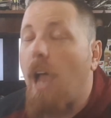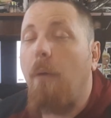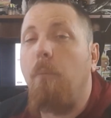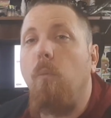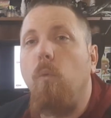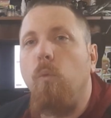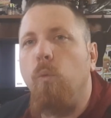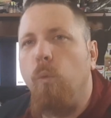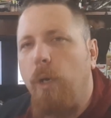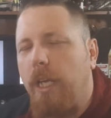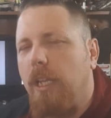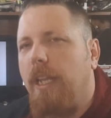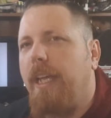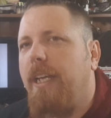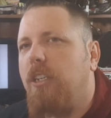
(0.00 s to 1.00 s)
I'm
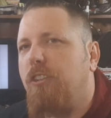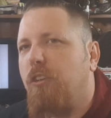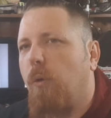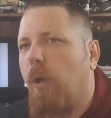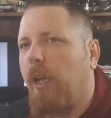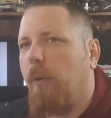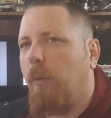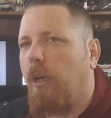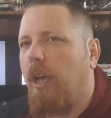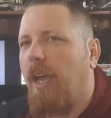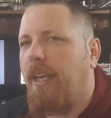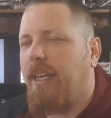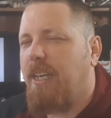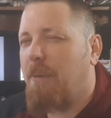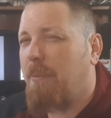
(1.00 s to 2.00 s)
really enjoying what
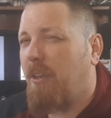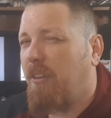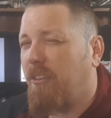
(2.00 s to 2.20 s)
IDW